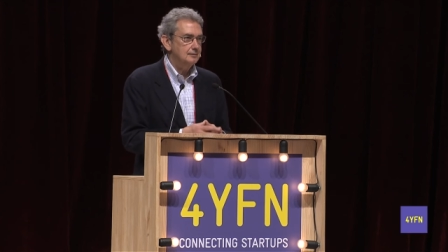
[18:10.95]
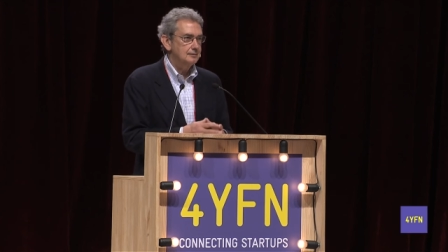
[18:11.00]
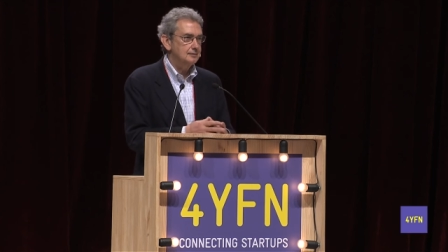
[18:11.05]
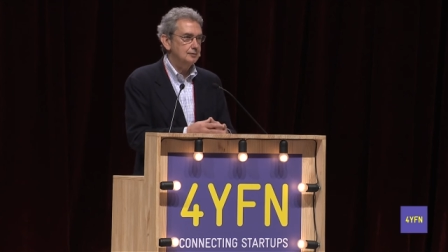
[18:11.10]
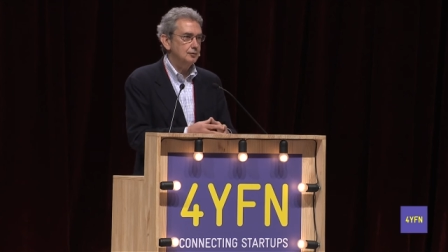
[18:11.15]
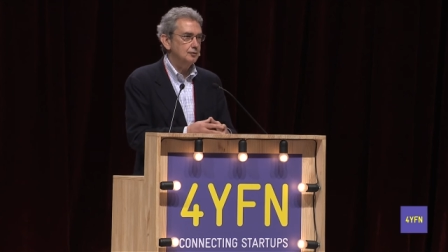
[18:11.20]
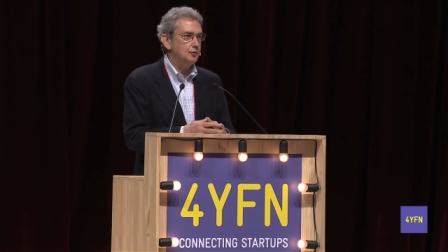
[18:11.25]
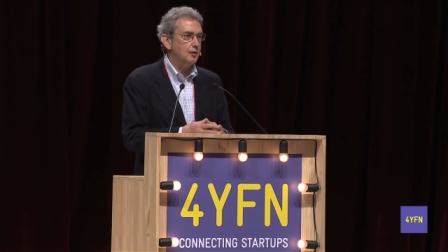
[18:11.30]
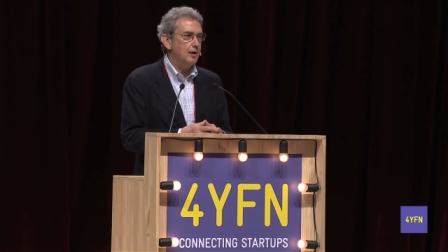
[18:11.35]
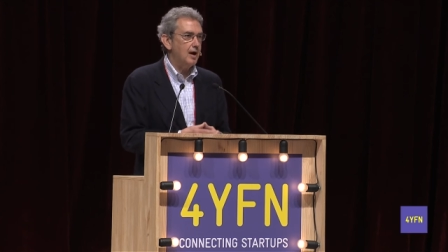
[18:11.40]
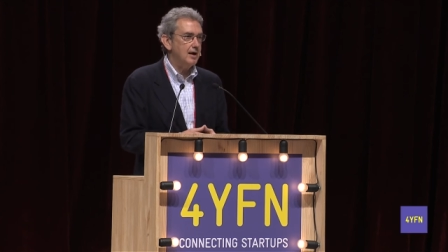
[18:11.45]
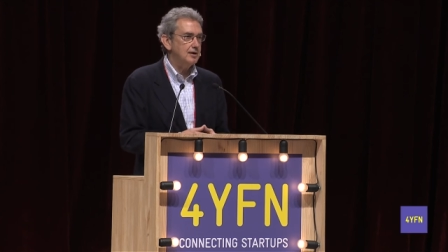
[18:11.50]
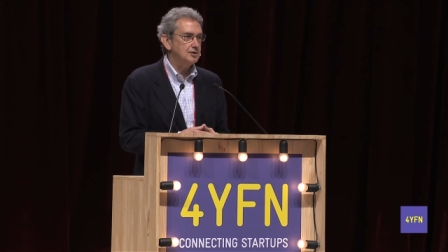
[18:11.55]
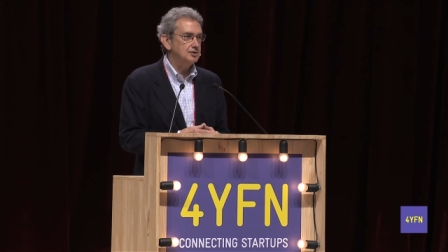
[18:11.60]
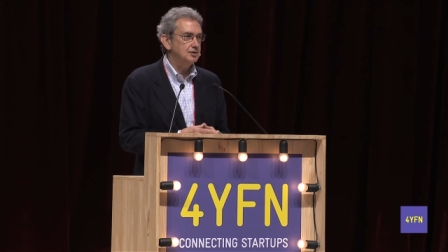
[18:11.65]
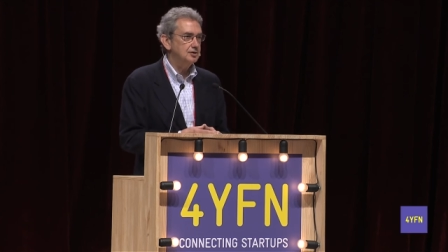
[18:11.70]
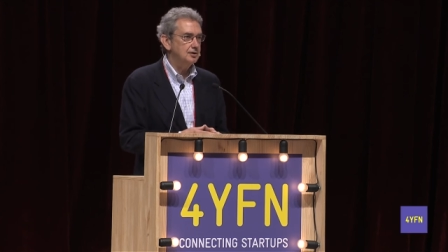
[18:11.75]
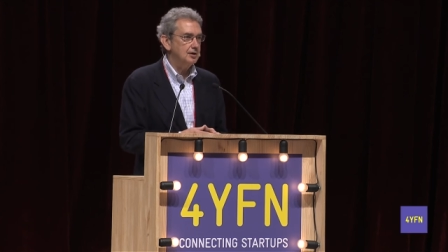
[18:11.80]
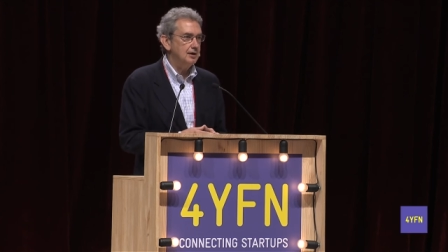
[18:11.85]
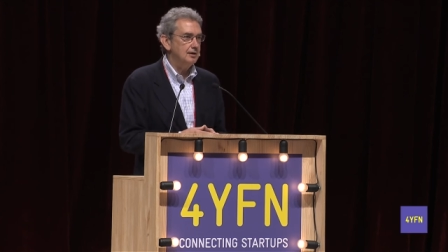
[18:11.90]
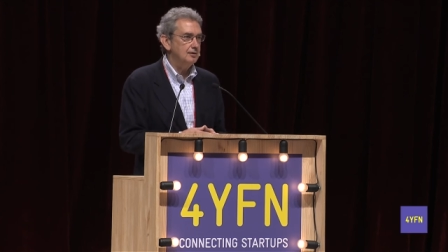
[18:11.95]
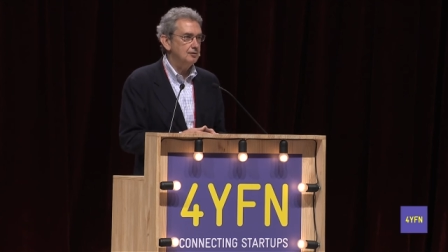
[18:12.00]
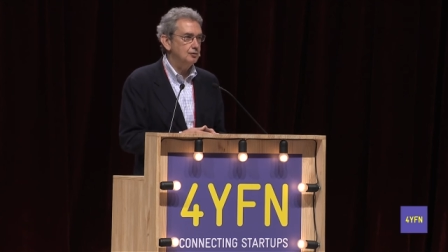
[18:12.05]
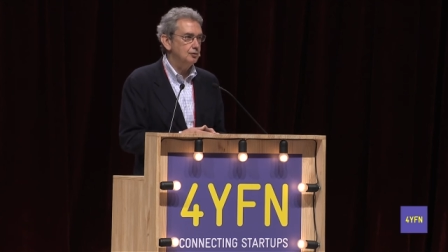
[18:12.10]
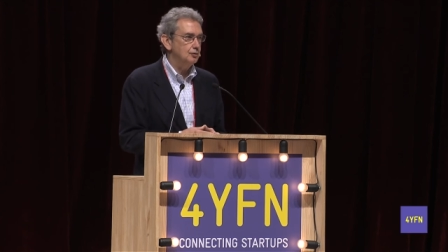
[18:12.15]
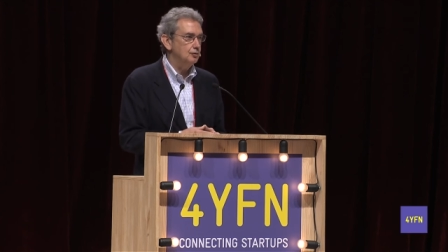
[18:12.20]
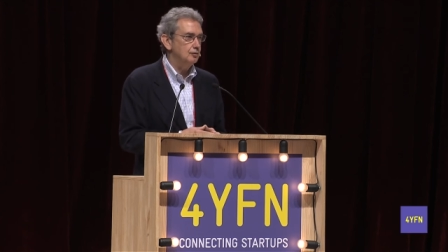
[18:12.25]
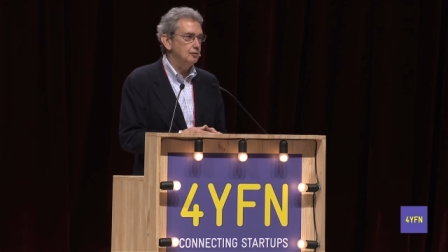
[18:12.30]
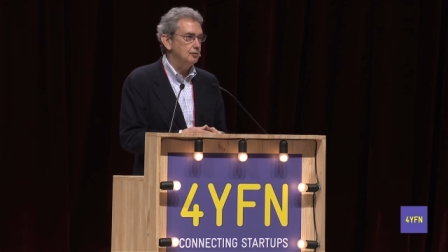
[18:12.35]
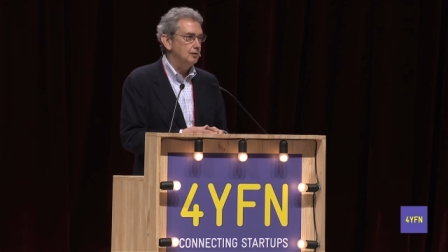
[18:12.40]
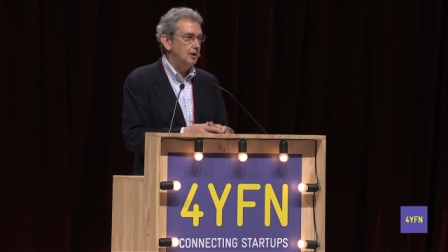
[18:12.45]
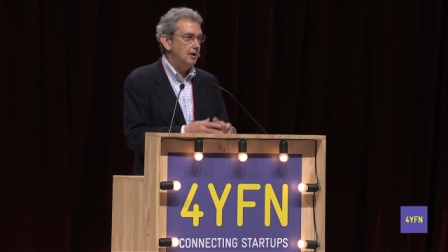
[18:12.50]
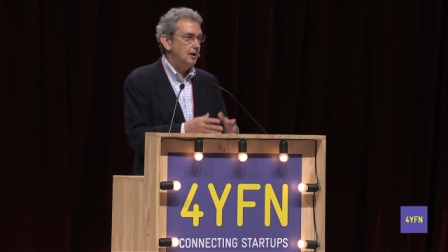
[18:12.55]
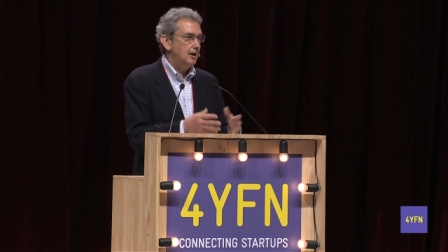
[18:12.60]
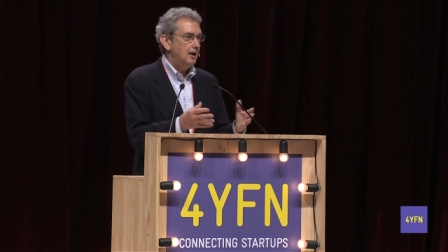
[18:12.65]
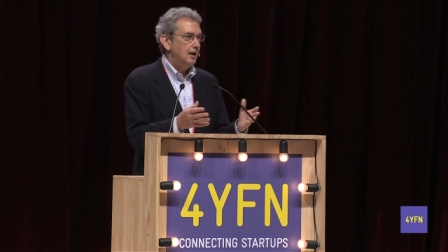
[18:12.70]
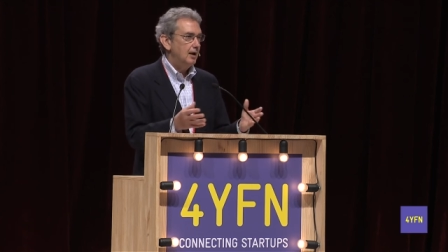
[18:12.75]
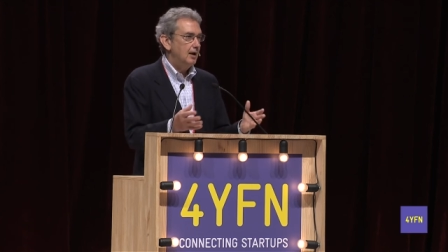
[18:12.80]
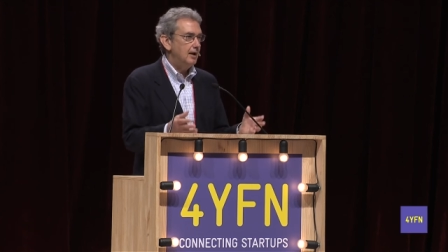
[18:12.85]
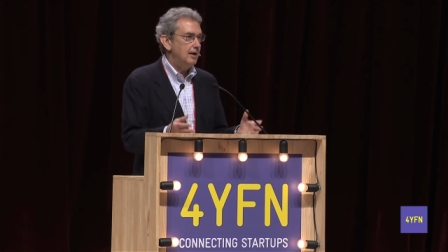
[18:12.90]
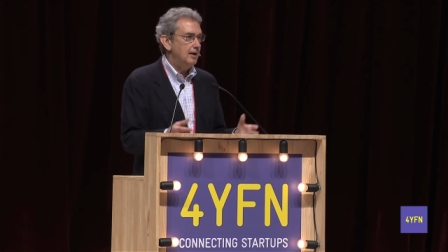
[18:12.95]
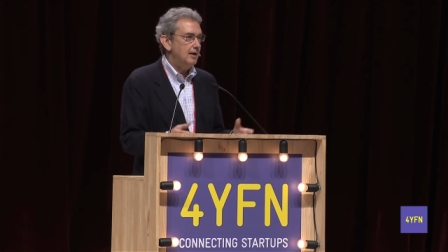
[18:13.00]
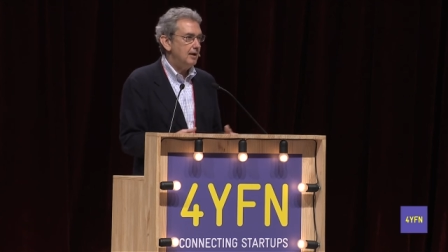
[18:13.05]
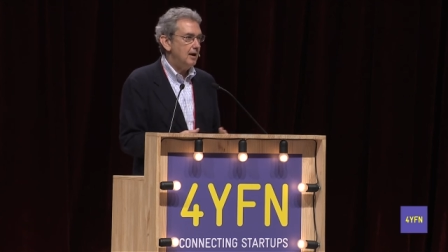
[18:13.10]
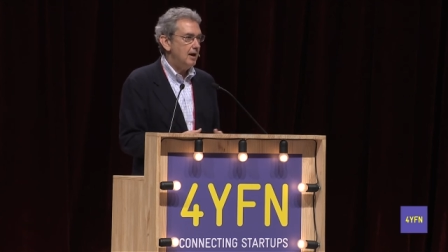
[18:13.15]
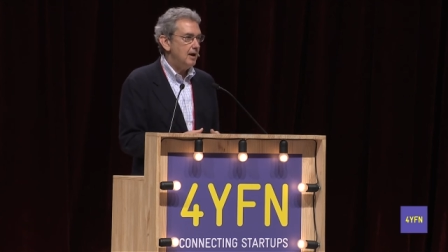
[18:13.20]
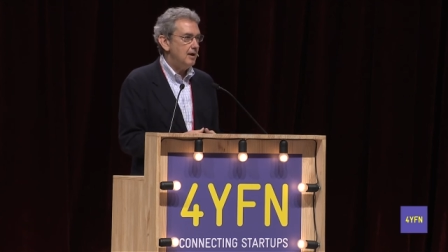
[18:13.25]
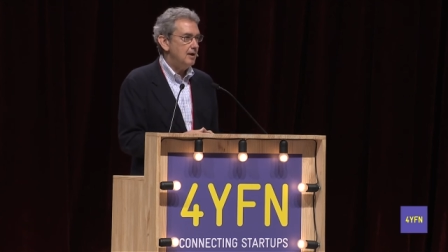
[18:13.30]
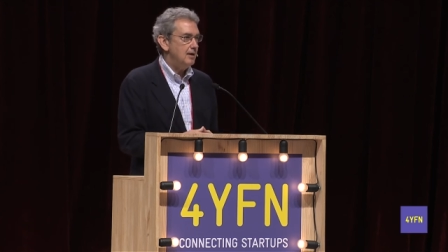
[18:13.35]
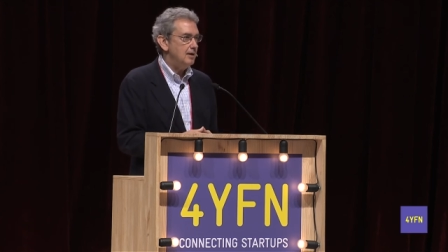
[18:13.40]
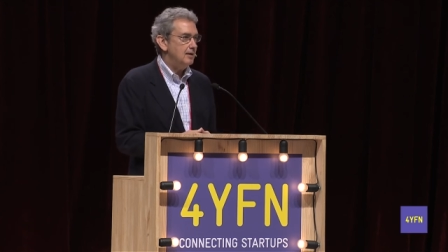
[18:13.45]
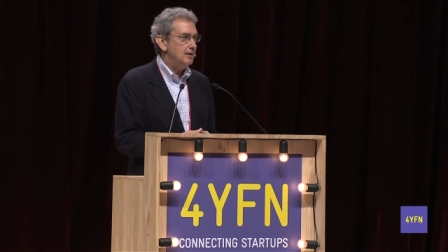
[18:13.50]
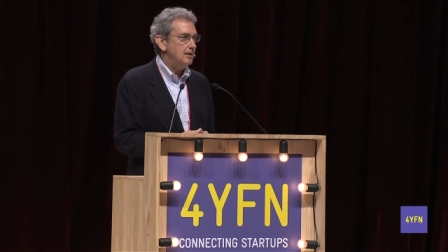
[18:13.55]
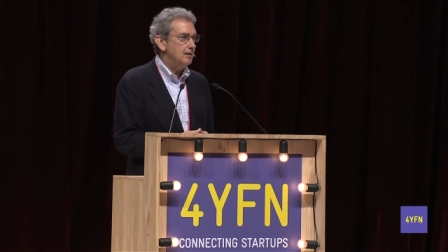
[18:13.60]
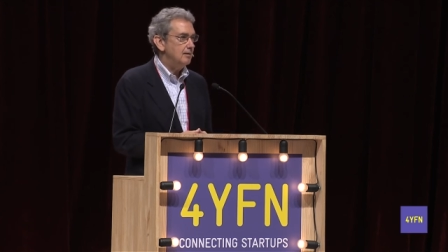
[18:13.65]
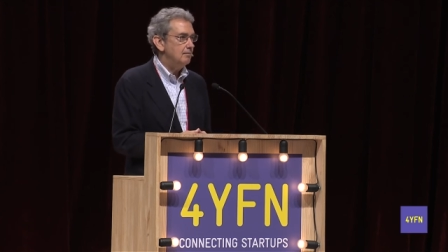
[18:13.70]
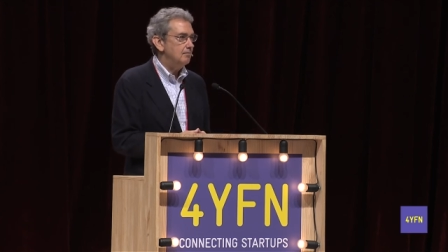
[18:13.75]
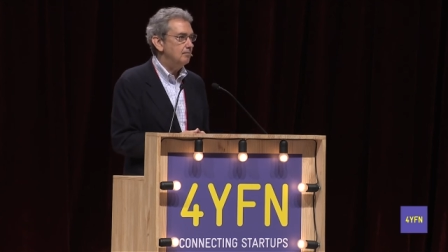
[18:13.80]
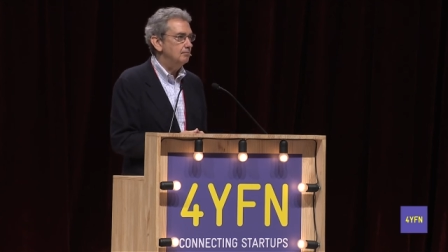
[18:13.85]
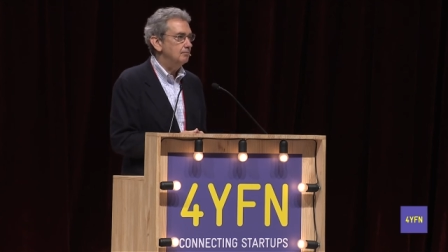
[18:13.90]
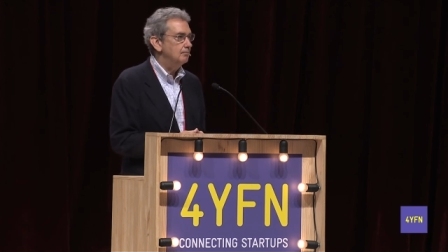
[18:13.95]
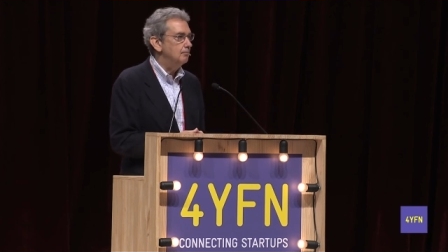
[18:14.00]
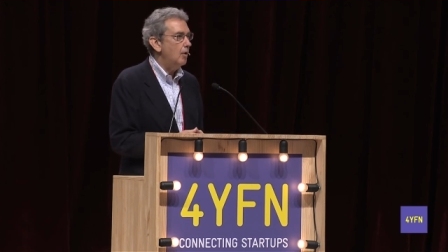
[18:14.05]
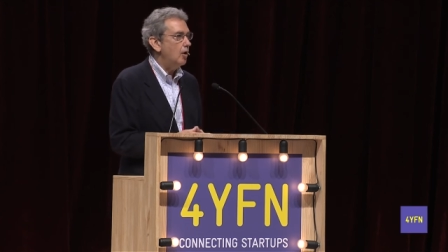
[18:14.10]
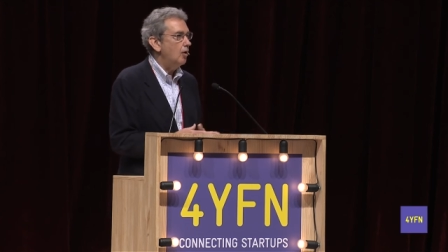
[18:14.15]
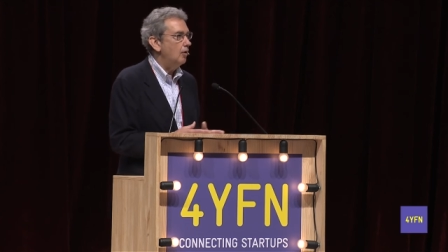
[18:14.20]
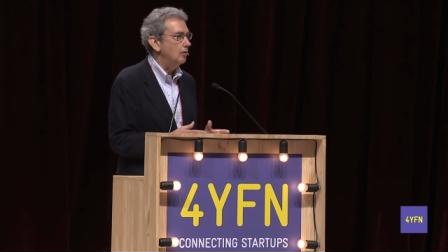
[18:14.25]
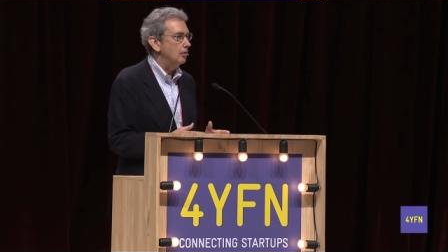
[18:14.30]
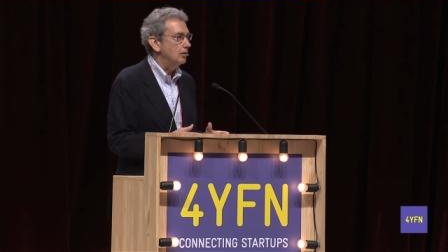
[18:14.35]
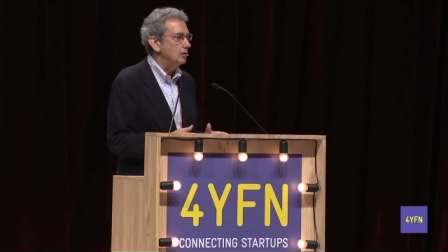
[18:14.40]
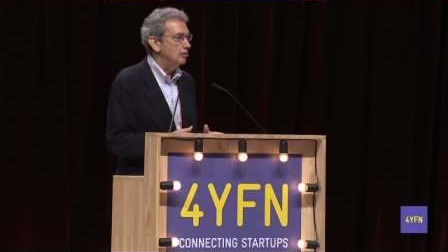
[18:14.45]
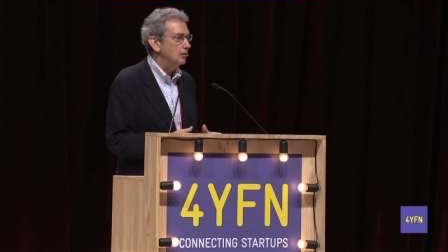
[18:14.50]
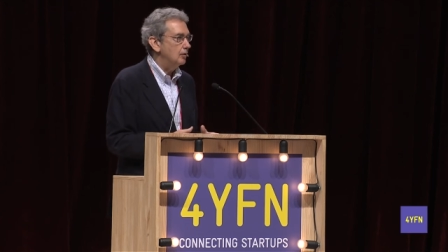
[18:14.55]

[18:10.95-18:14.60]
to crash into a, a mall?